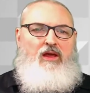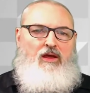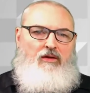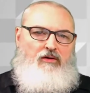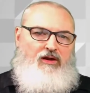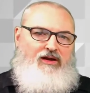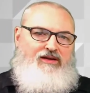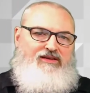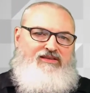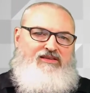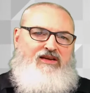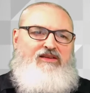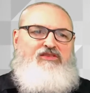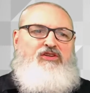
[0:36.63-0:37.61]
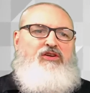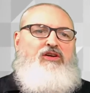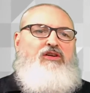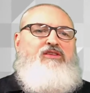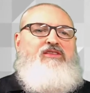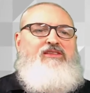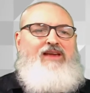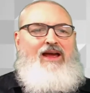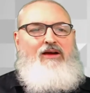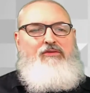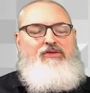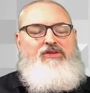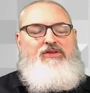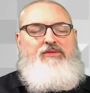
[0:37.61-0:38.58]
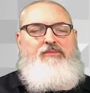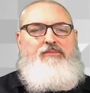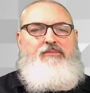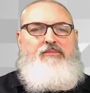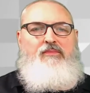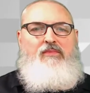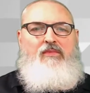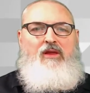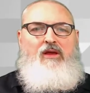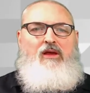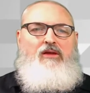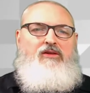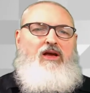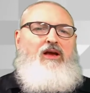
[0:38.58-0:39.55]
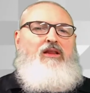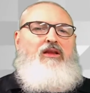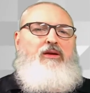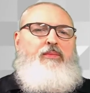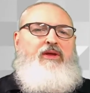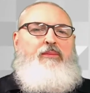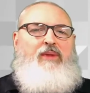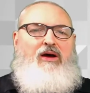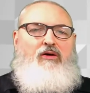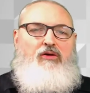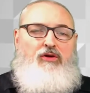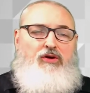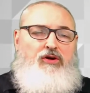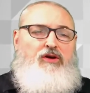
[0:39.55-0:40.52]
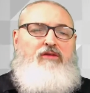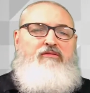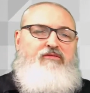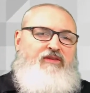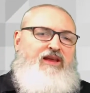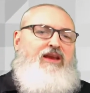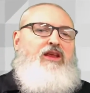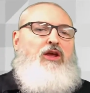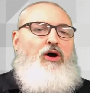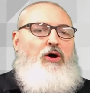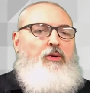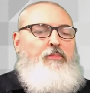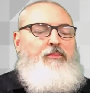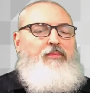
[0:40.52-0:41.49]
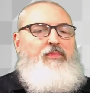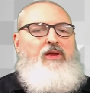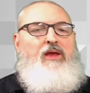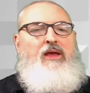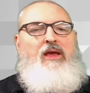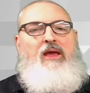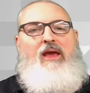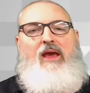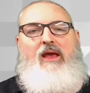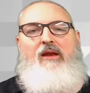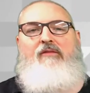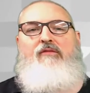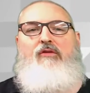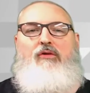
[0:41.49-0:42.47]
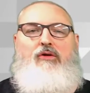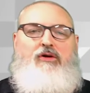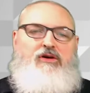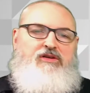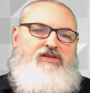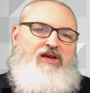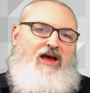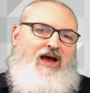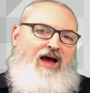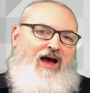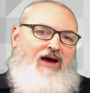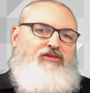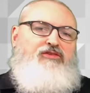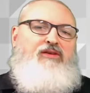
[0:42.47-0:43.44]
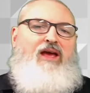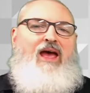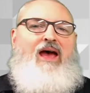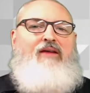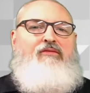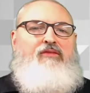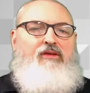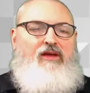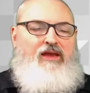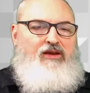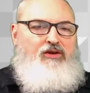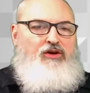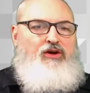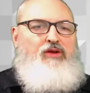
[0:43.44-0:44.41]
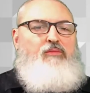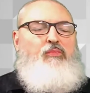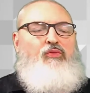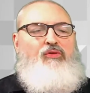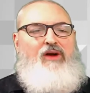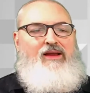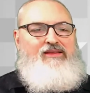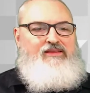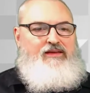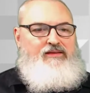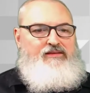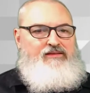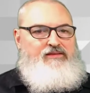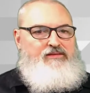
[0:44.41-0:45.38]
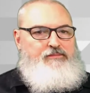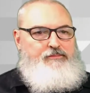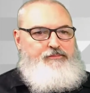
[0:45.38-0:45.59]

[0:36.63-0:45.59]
We're going to discuss good sound, talk a little bit about good video, and of course, how to have a good presence.